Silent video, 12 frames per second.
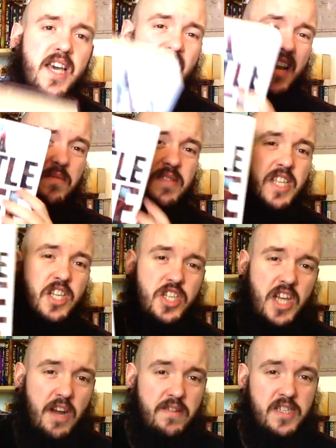And it was in a
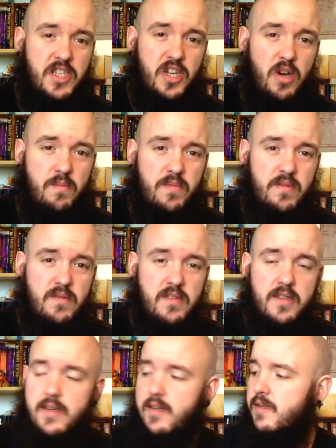charity shop.
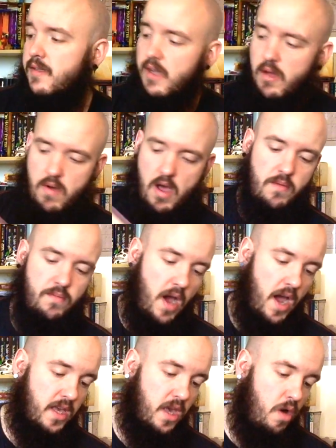So
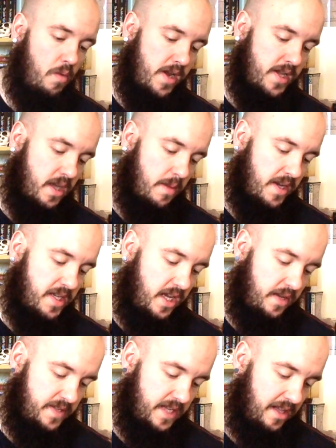I can't wait to get my
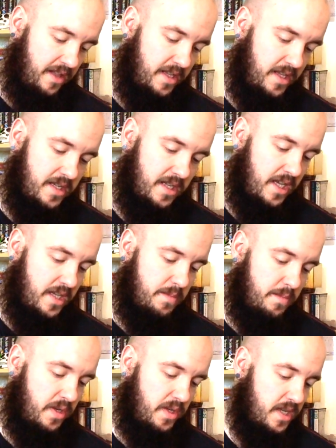teeth settled into this,
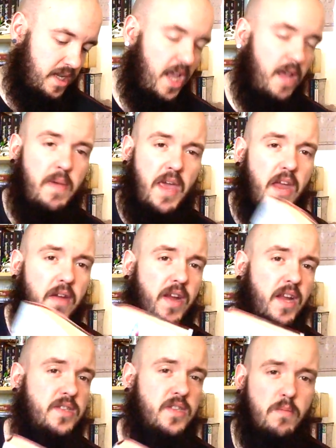because I keep
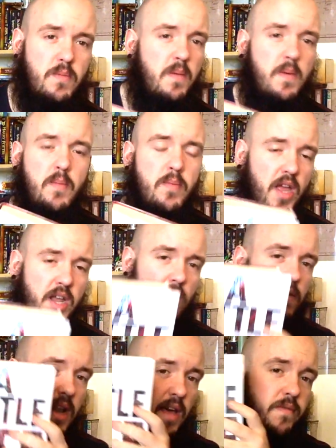hearing so many people I know
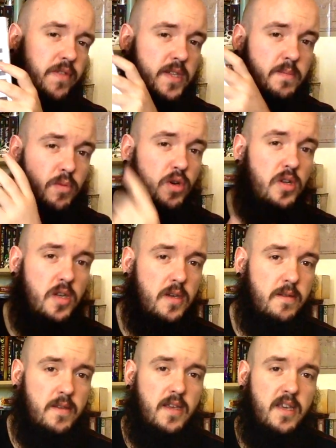love this book.
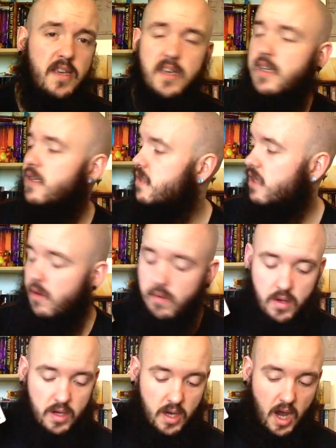So
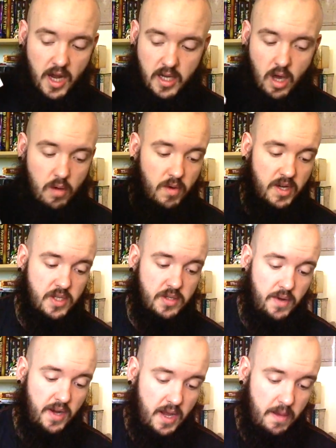I can't wait to
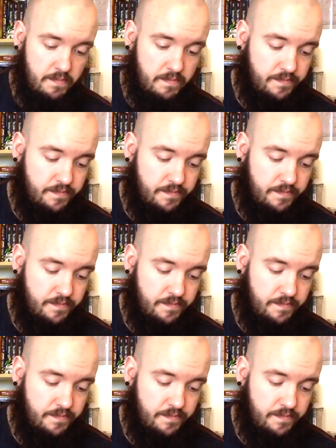read it.